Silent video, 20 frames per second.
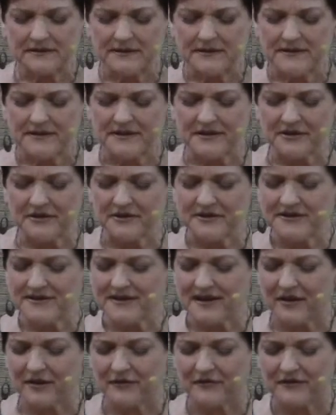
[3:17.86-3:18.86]
See
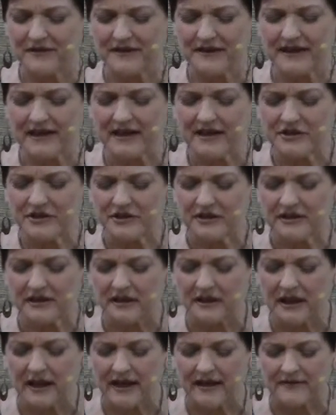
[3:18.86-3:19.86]
yourself engaging
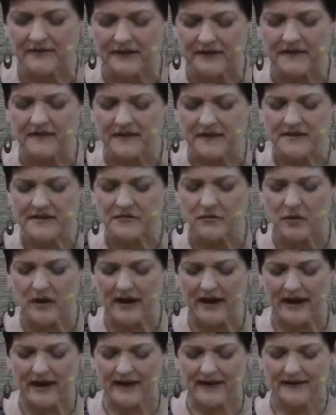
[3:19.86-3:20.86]
in life in this
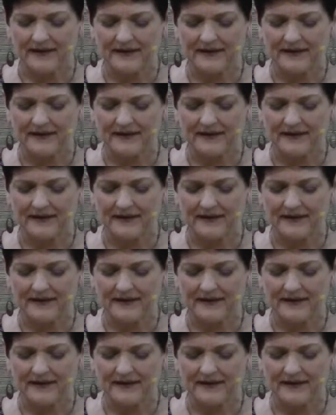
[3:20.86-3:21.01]
way.